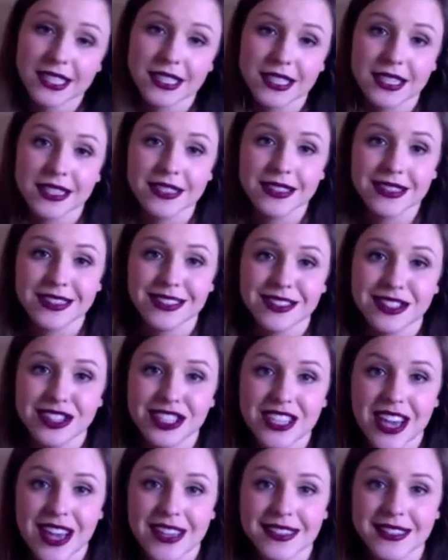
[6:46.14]
kisses.
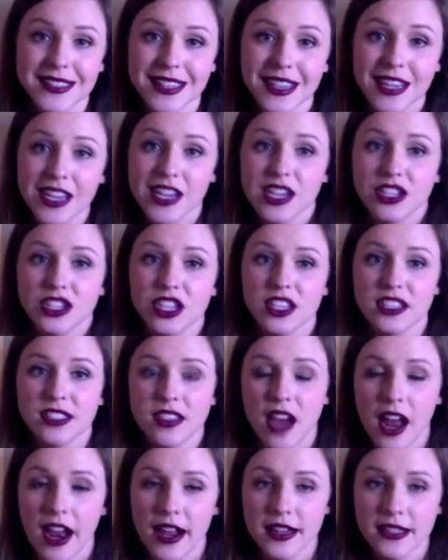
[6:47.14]
She does. She's
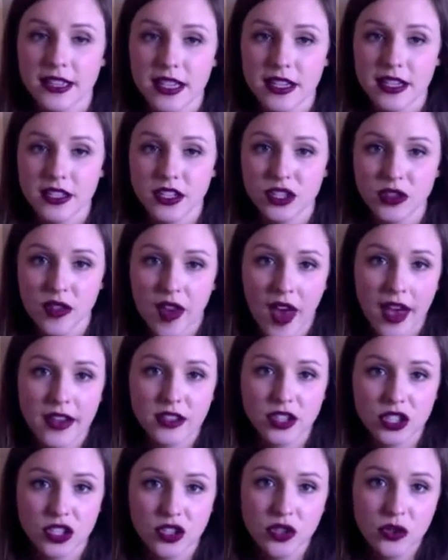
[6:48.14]
not as into that as
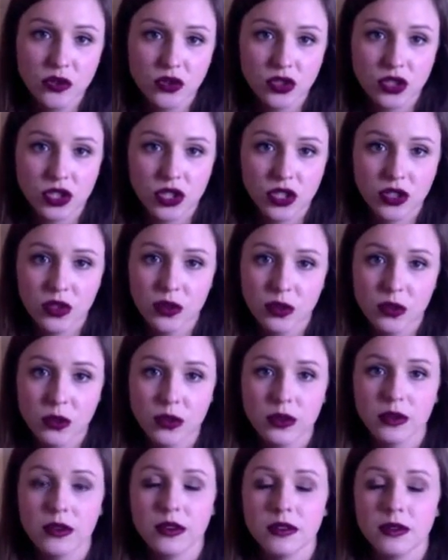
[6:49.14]
she used to
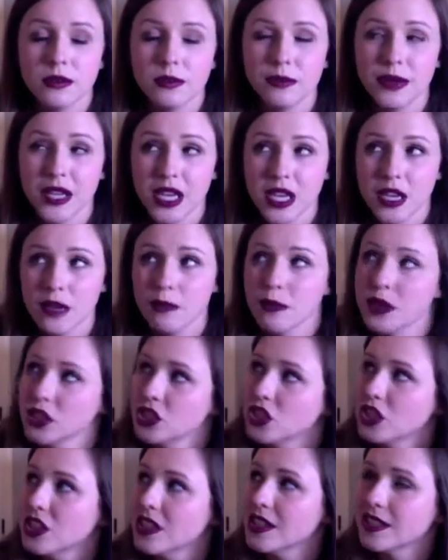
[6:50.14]
be, but
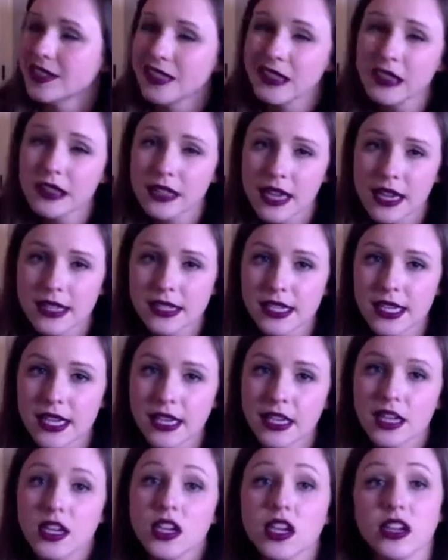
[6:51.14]
she still does
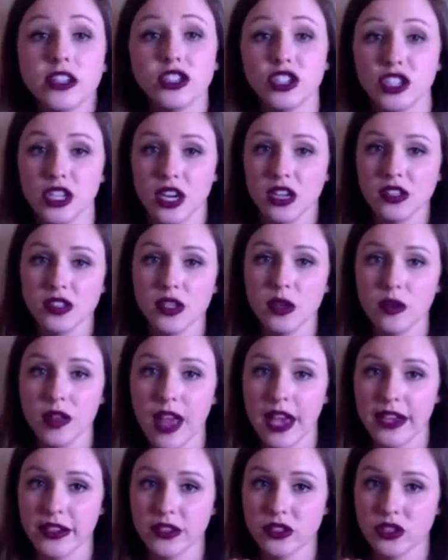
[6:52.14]
it. She also
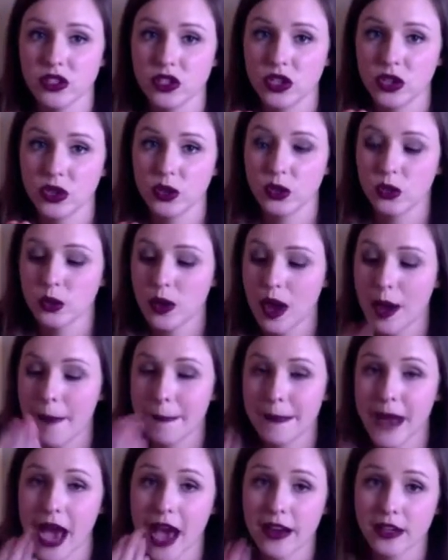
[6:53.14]
likes to
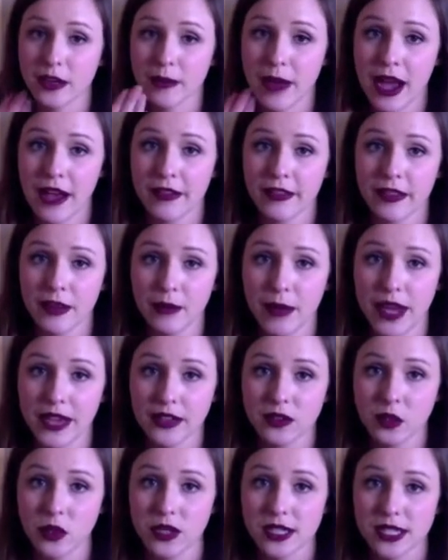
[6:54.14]
pat her mouth and
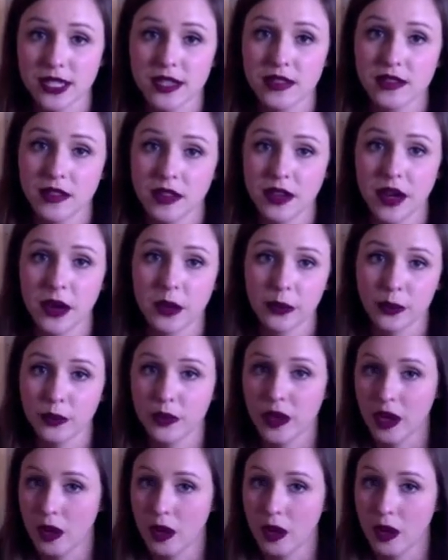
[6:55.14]
make noises, you know.